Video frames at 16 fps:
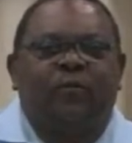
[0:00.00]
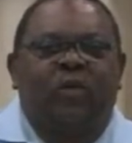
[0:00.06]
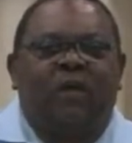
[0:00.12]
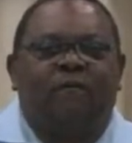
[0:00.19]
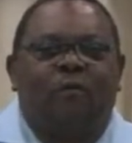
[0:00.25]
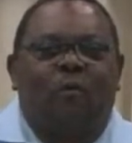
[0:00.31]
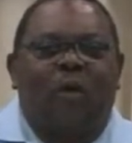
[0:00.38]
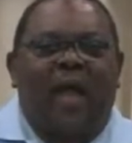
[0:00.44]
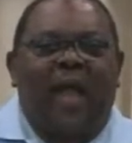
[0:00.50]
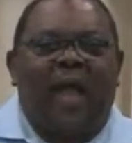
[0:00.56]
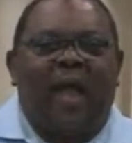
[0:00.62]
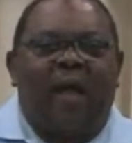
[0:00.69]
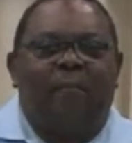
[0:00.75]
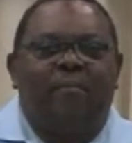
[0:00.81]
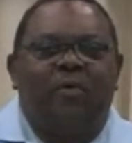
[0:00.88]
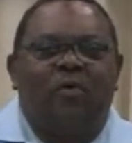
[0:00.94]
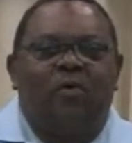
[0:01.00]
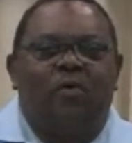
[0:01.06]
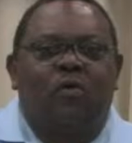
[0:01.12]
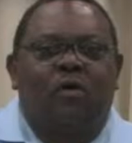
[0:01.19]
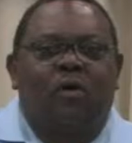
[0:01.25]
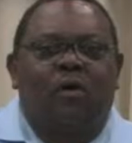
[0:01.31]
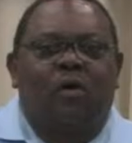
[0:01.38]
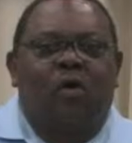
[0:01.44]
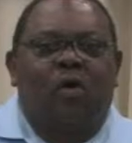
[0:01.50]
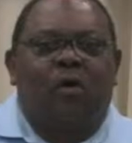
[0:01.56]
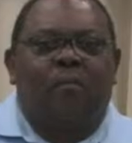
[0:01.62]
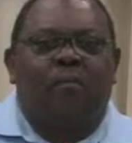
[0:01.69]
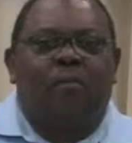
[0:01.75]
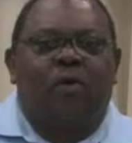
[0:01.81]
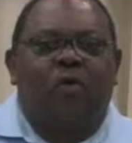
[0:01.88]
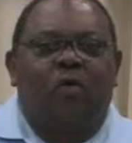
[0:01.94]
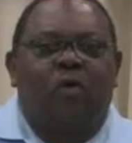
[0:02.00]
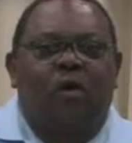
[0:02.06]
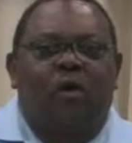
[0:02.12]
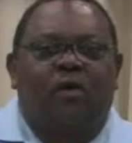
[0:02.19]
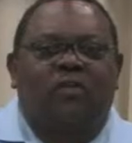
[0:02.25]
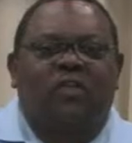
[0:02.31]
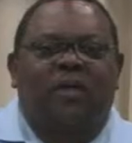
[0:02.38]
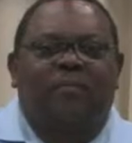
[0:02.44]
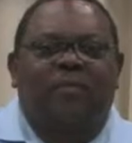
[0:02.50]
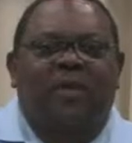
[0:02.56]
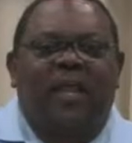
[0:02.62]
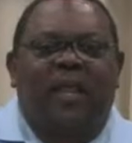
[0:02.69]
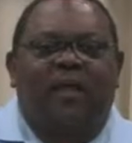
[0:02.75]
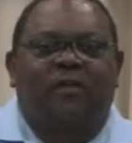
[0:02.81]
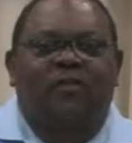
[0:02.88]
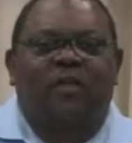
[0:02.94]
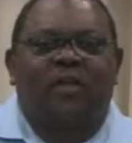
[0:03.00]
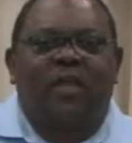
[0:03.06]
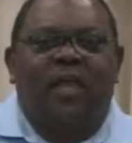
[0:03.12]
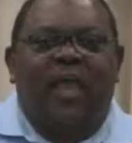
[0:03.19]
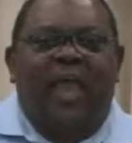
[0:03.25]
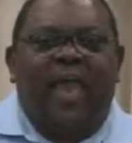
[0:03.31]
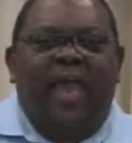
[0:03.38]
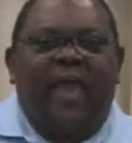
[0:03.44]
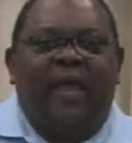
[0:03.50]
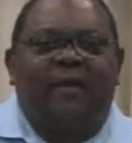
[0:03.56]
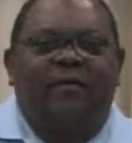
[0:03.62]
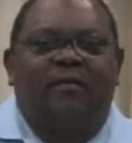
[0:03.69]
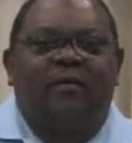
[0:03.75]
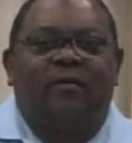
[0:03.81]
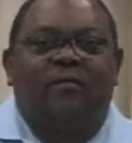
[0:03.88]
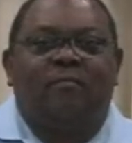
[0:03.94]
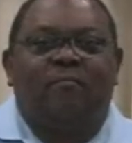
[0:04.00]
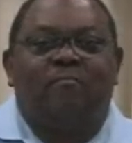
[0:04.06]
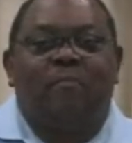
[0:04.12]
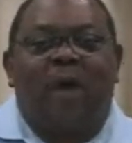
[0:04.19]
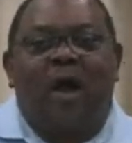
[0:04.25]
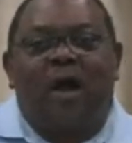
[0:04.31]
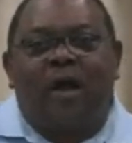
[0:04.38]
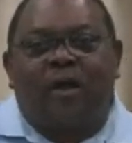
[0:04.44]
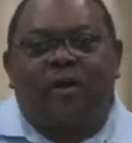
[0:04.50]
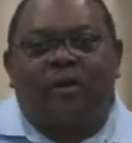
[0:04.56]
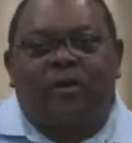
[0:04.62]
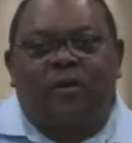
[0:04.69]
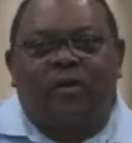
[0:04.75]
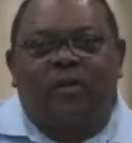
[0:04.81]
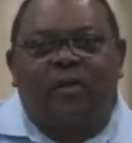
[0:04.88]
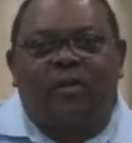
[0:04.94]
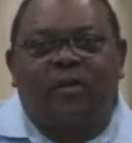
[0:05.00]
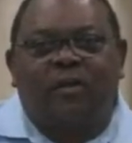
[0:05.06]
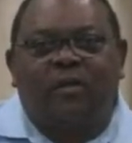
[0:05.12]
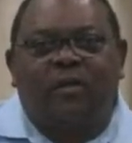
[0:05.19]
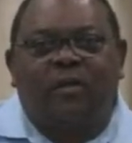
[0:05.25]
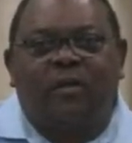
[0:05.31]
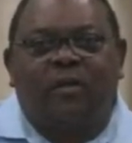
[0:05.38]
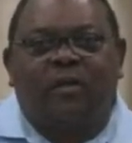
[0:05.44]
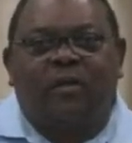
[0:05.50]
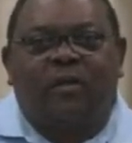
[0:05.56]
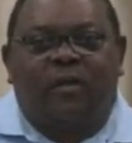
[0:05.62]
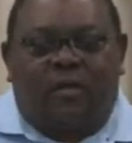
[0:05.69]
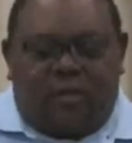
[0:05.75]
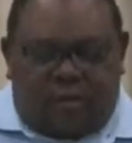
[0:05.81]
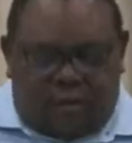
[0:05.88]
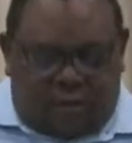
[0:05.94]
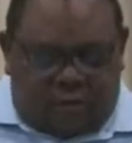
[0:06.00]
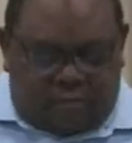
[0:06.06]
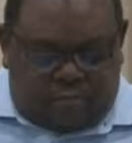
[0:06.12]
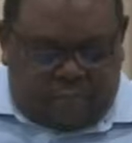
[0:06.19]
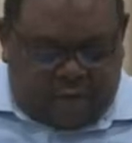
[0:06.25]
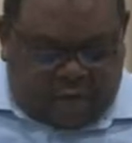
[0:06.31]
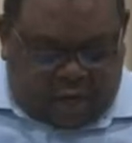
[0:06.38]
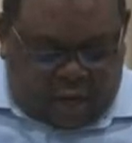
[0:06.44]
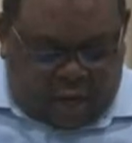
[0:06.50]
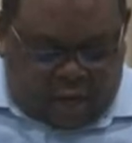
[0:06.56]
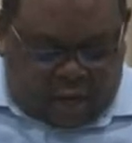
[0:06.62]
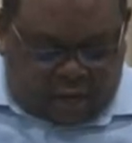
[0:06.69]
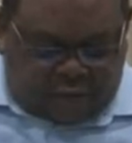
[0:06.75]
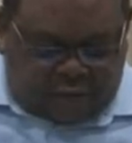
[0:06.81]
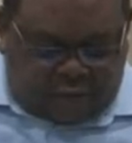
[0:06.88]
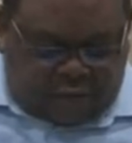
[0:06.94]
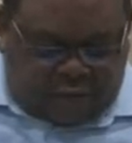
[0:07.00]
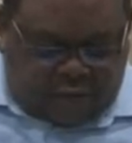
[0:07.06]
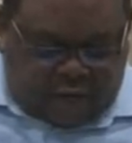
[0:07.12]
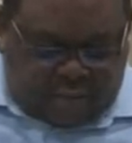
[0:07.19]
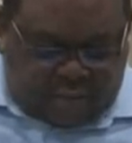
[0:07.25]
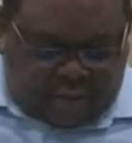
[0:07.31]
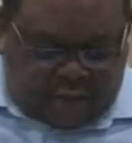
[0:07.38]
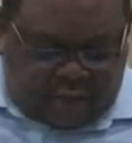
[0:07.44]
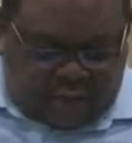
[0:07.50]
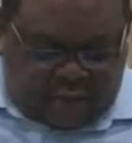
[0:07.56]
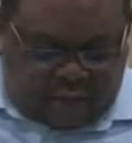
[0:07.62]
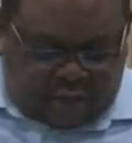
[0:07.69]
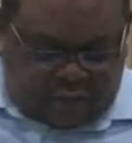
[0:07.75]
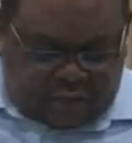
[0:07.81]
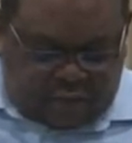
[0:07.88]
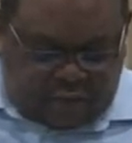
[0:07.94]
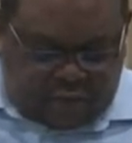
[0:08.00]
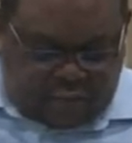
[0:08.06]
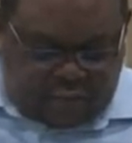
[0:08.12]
of a wild bull or boar or something else and martyred because of their beliefs.